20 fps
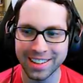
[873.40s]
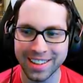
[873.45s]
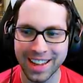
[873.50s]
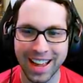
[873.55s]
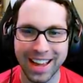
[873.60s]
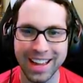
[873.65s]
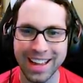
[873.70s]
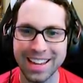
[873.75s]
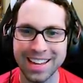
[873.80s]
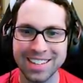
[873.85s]

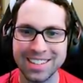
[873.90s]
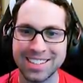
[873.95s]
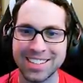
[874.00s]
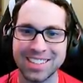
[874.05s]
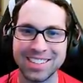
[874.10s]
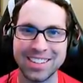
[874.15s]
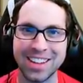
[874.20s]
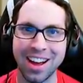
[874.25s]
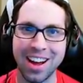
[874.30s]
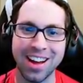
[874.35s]
That ace
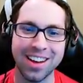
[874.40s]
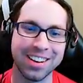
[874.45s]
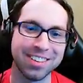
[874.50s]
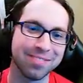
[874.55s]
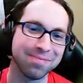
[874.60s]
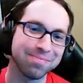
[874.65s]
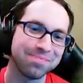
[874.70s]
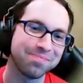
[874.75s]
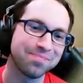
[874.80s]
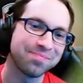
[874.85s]
is gone.
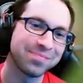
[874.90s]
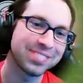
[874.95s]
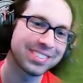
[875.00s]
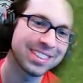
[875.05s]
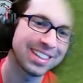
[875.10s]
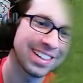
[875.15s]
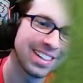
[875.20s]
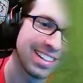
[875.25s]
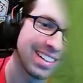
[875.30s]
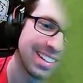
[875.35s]
That's all
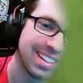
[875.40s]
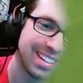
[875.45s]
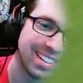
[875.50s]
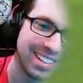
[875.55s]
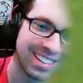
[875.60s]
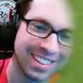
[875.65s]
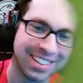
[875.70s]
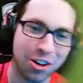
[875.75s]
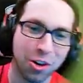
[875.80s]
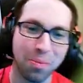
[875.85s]
right.
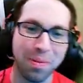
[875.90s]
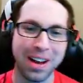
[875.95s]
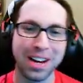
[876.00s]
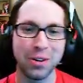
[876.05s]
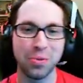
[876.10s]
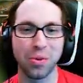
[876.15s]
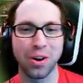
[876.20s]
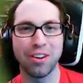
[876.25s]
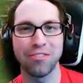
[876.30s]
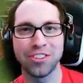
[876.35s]
Nobody
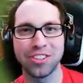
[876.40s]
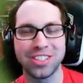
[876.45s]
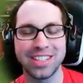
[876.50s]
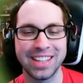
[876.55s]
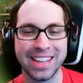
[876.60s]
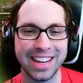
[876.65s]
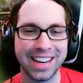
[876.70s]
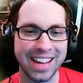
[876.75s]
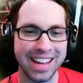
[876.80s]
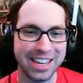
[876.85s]
will ever see
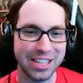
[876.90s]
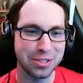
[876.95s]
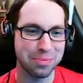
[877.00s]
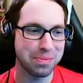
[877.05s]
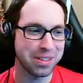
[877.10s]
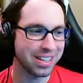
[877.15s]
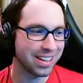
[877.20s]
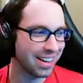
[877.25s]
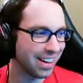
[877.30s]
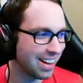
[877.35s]
that ace
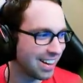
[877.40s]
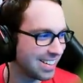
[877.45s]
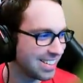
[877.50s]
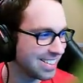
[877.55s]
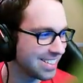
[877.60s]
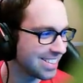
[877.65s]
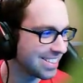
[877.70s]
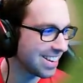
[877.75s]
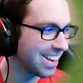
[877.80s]
because,